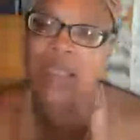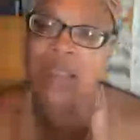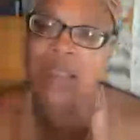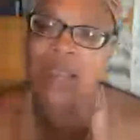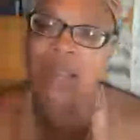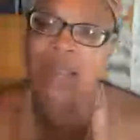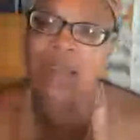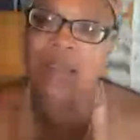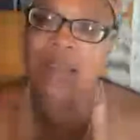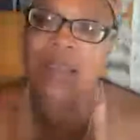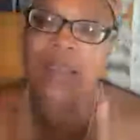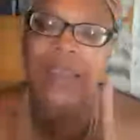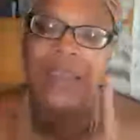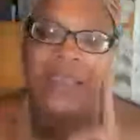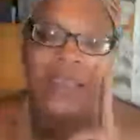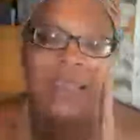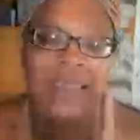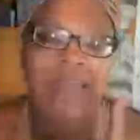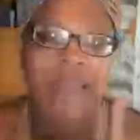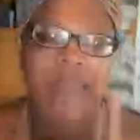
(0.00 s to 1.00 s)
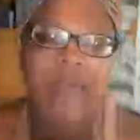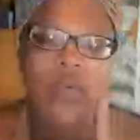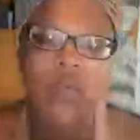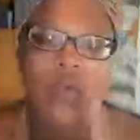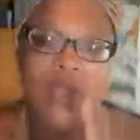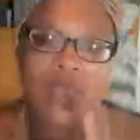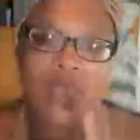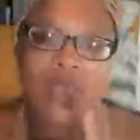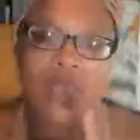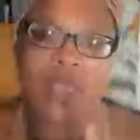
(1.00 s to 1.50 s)
repay
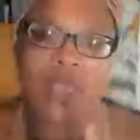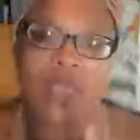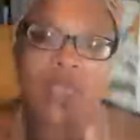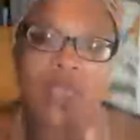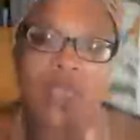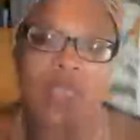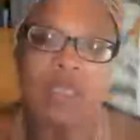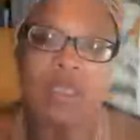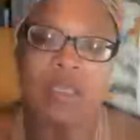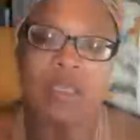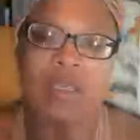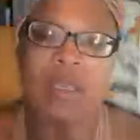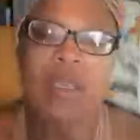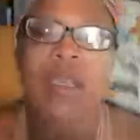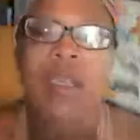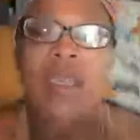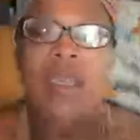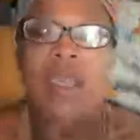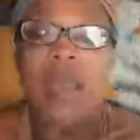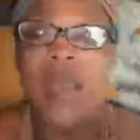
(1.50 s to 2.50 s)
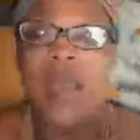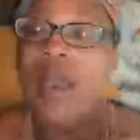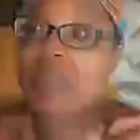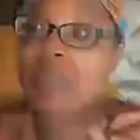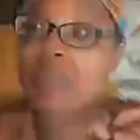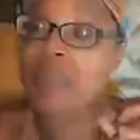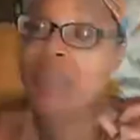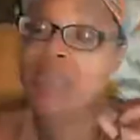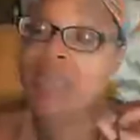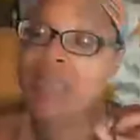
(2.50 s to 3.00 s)
evil with good.
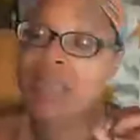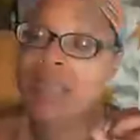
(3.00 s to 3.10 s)
God